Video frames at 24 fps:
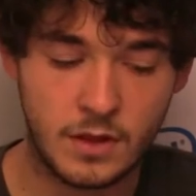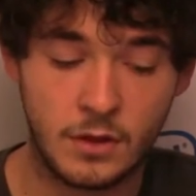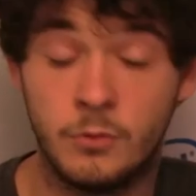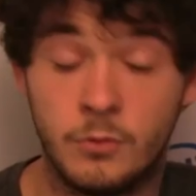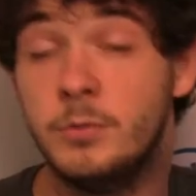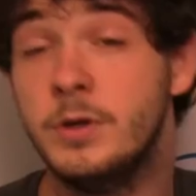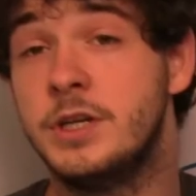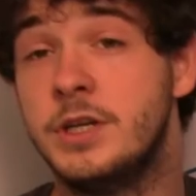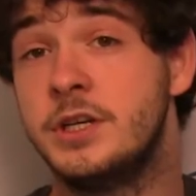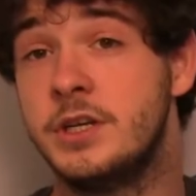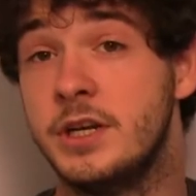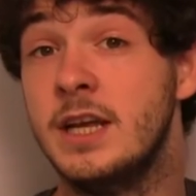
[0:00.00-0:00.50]

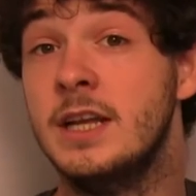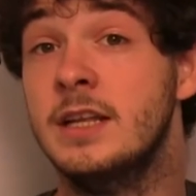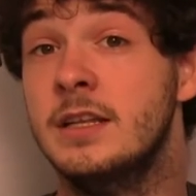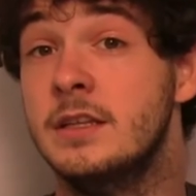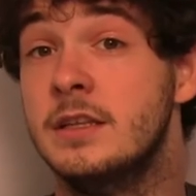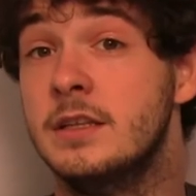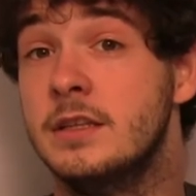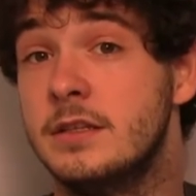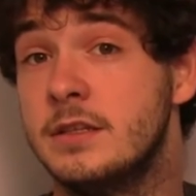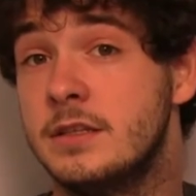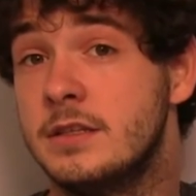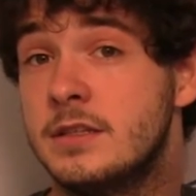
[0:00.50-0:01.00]
which
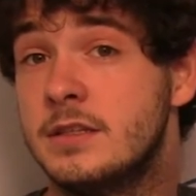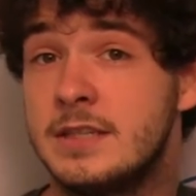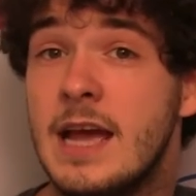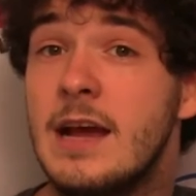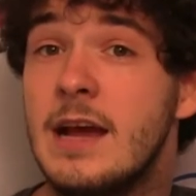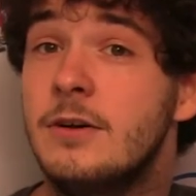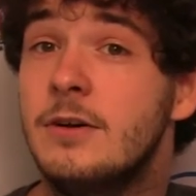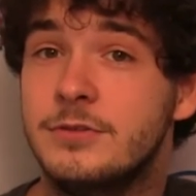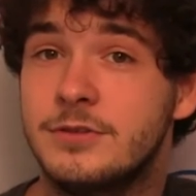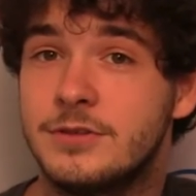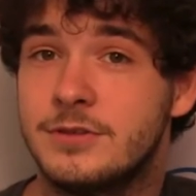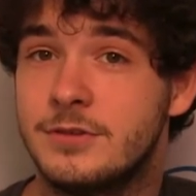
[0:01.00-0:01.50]
in
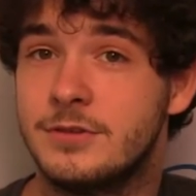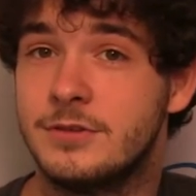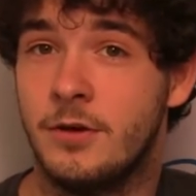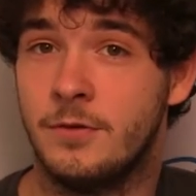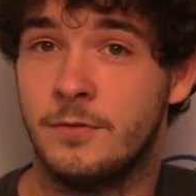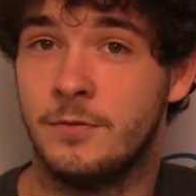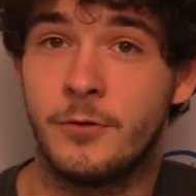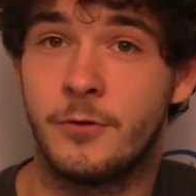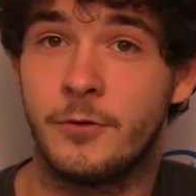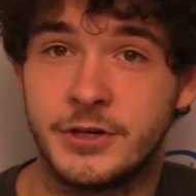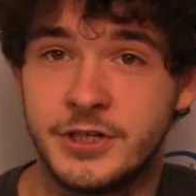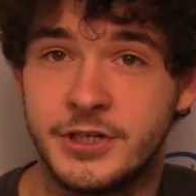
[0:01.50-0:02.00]
sounds
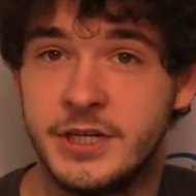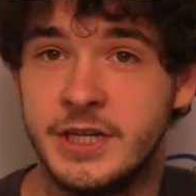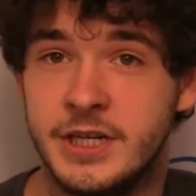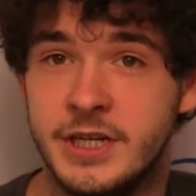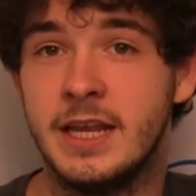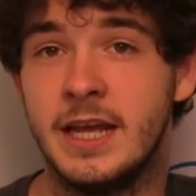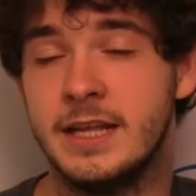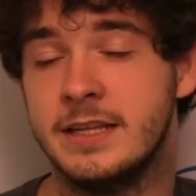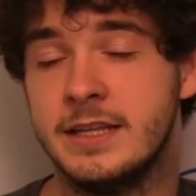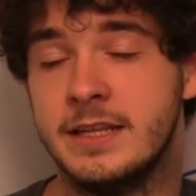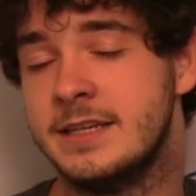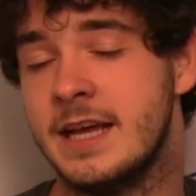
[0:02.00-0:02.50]

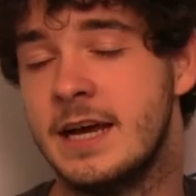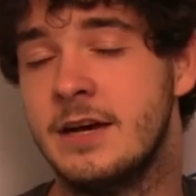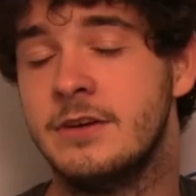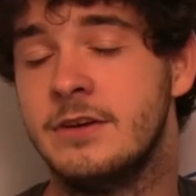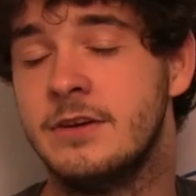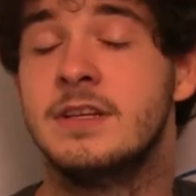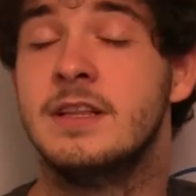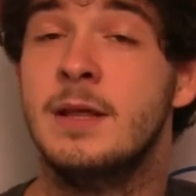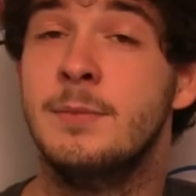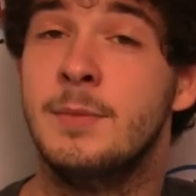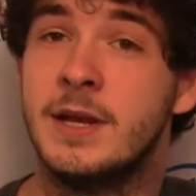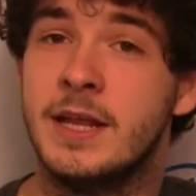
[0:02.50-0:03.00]
unfortunate and
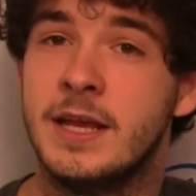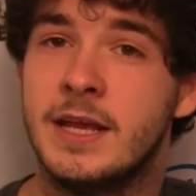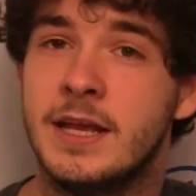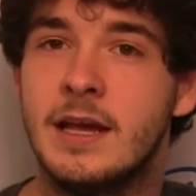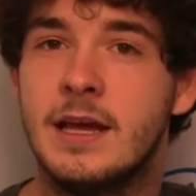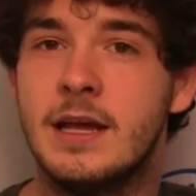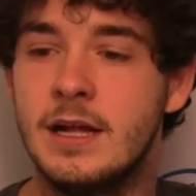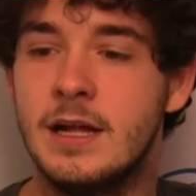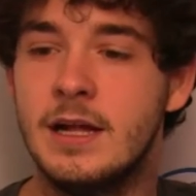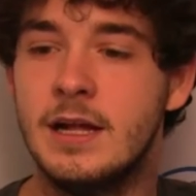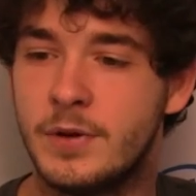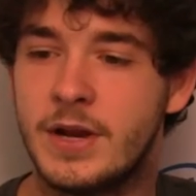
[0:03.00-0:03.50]
sounds limiting,
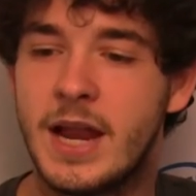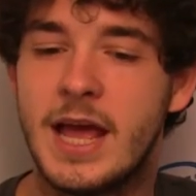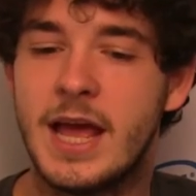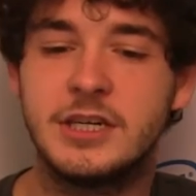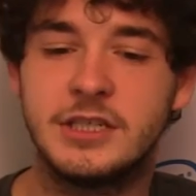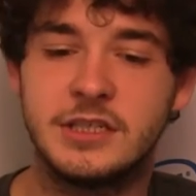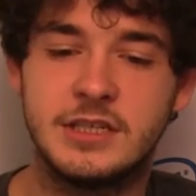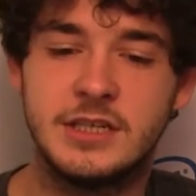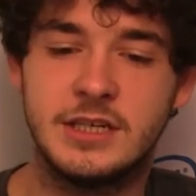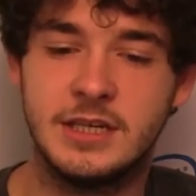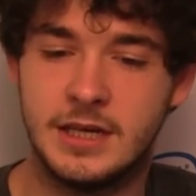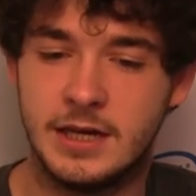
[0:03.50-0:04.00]
but
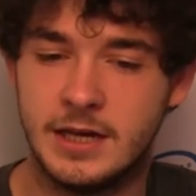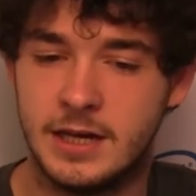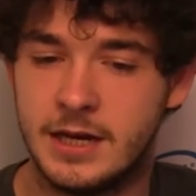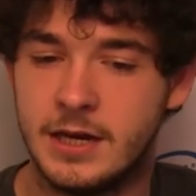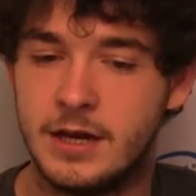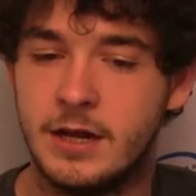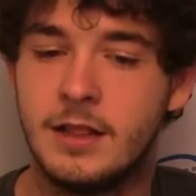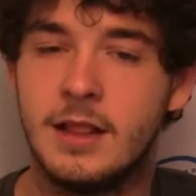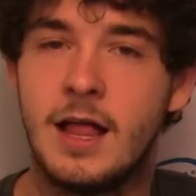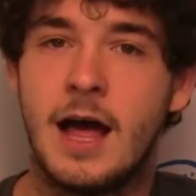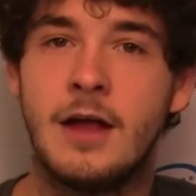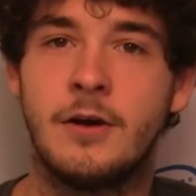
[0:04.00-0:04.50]
actually
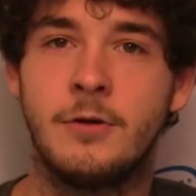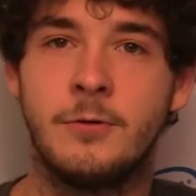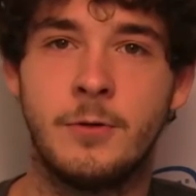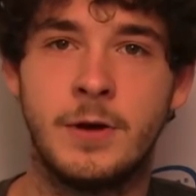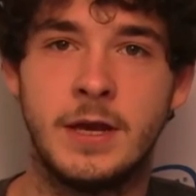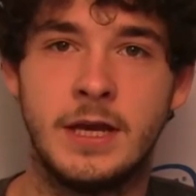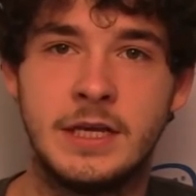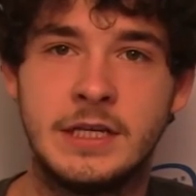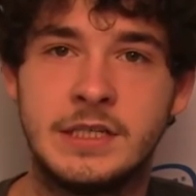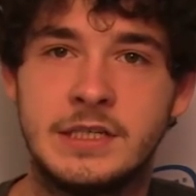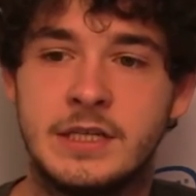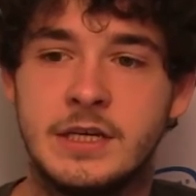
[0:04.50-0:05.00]
in a lot of
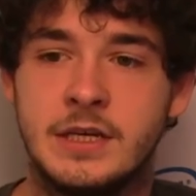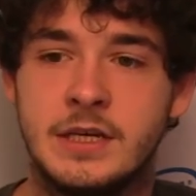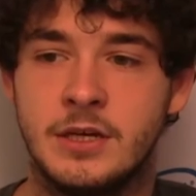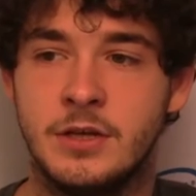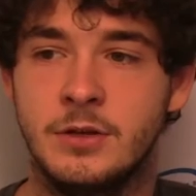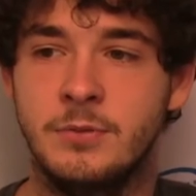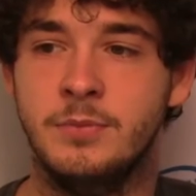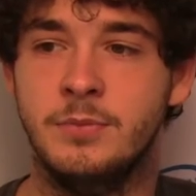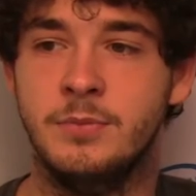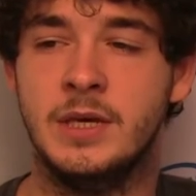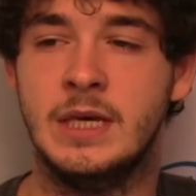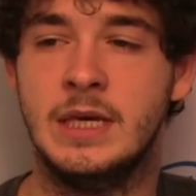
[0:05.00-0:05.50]
ways
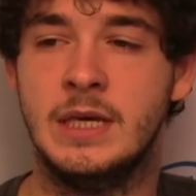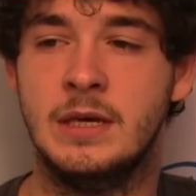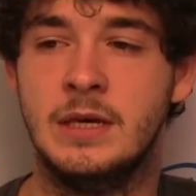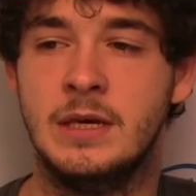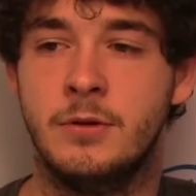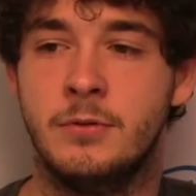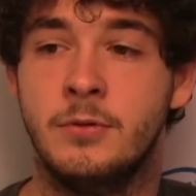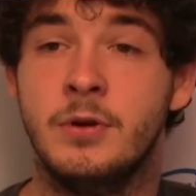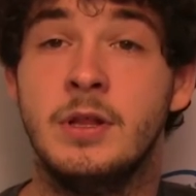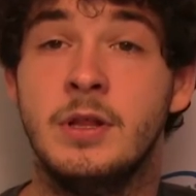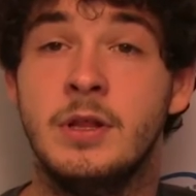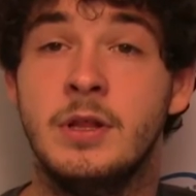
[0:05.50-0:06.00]
can be
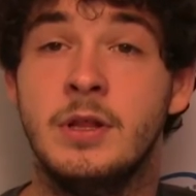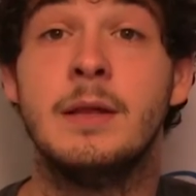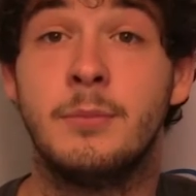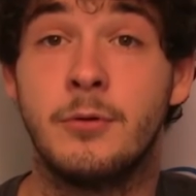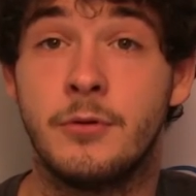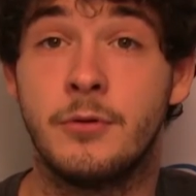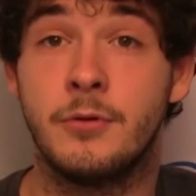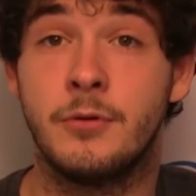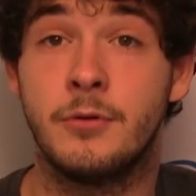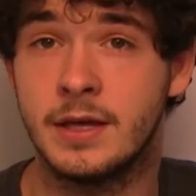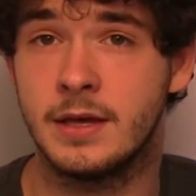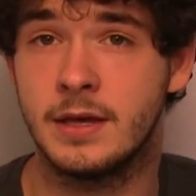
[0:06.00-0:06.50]
really
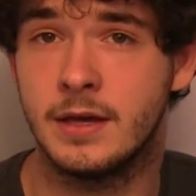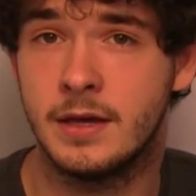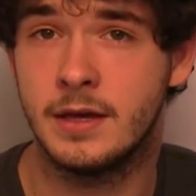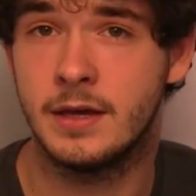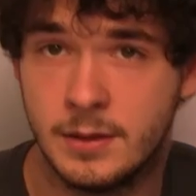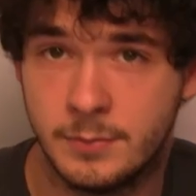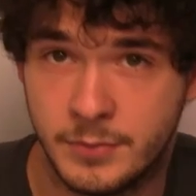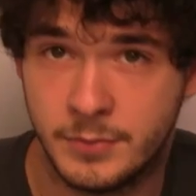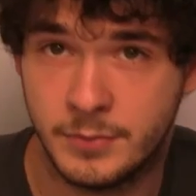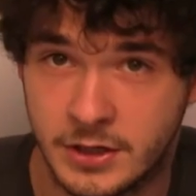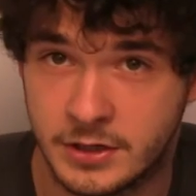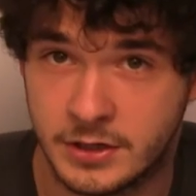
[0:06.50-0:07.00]
liberating
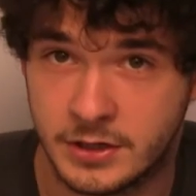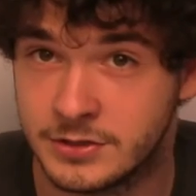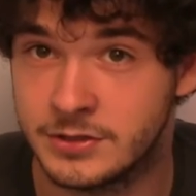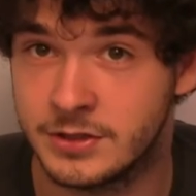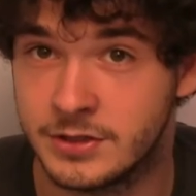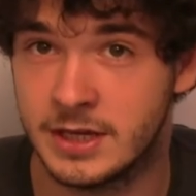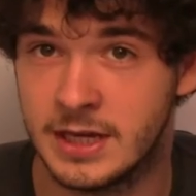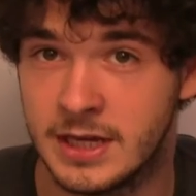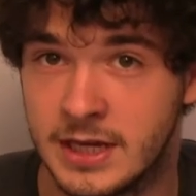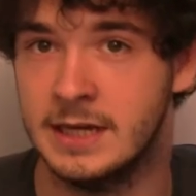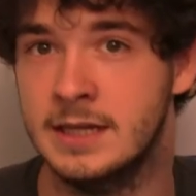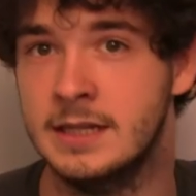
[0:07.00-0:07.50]
because
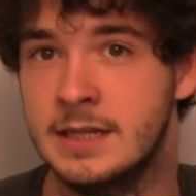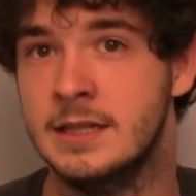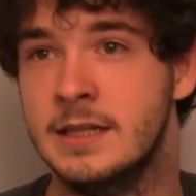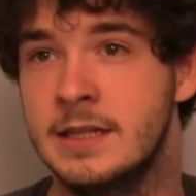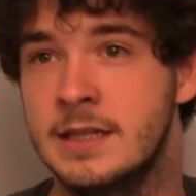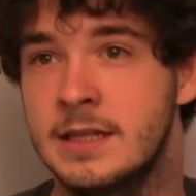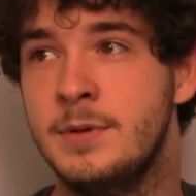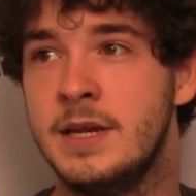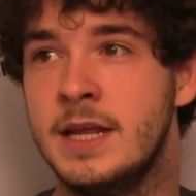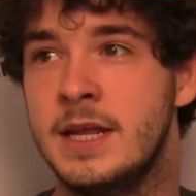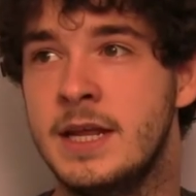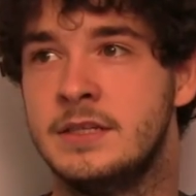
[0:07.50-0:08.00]
it
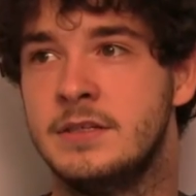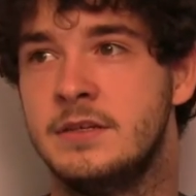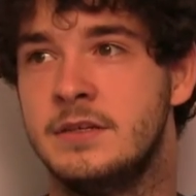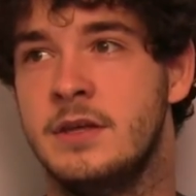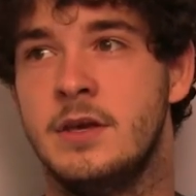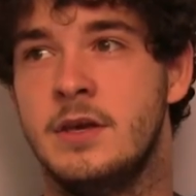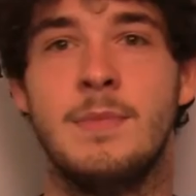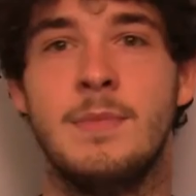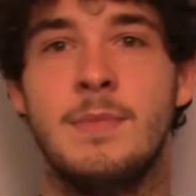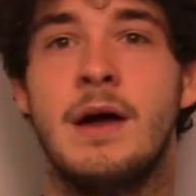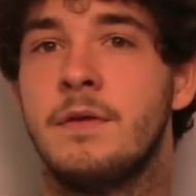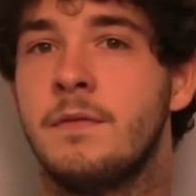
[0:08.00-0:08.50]
eliminates
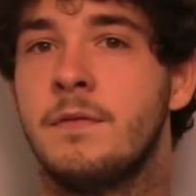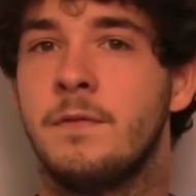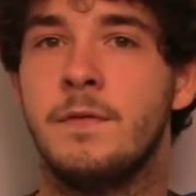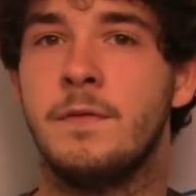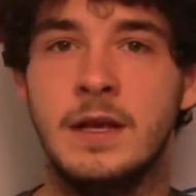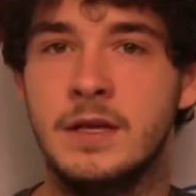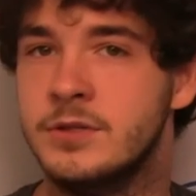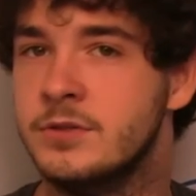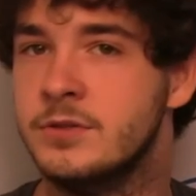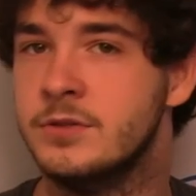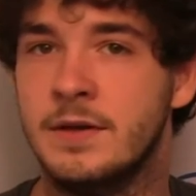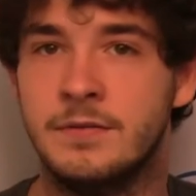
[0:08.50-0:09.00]
the amount of
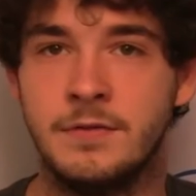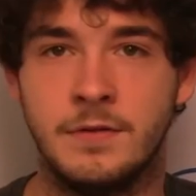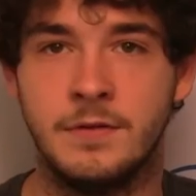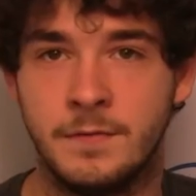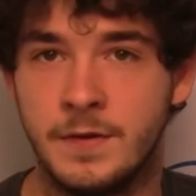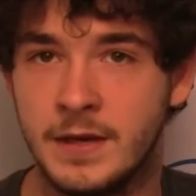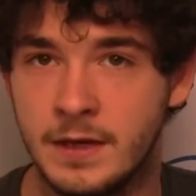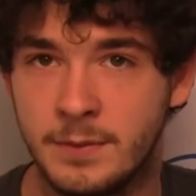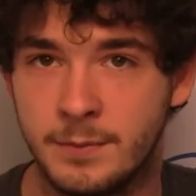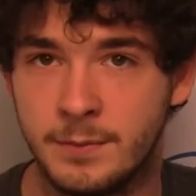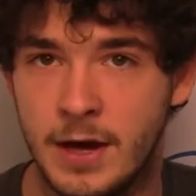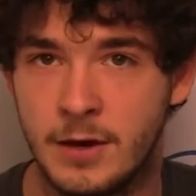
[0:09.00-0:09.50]
things you have to
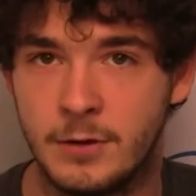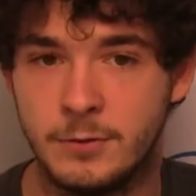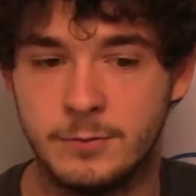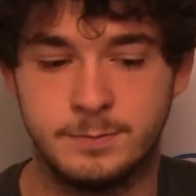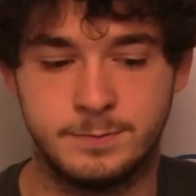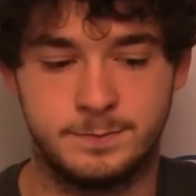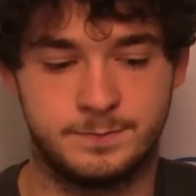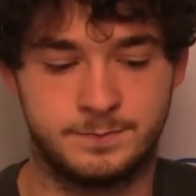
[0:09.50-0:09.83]
think about.